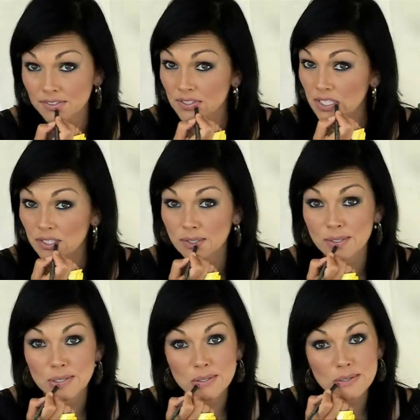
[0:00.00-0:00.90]
to fill your
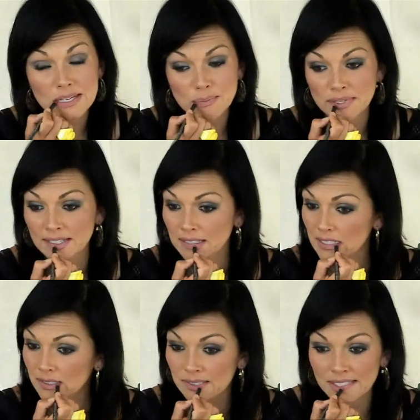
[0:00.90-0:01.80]
whole lip
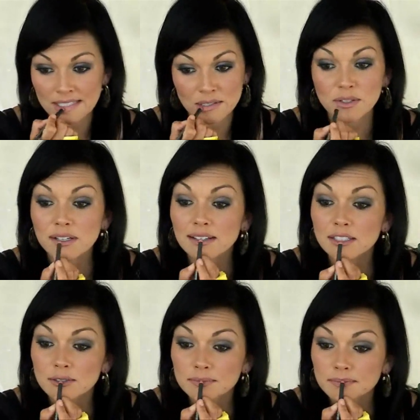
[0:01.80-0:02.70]
in with this Soar
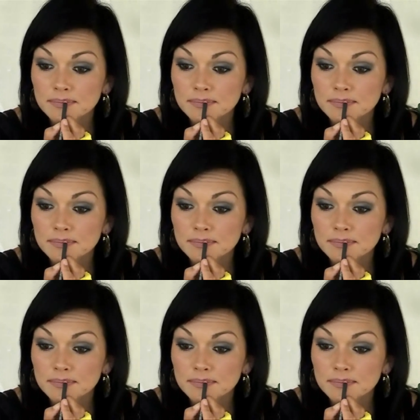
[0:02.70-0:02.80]
color.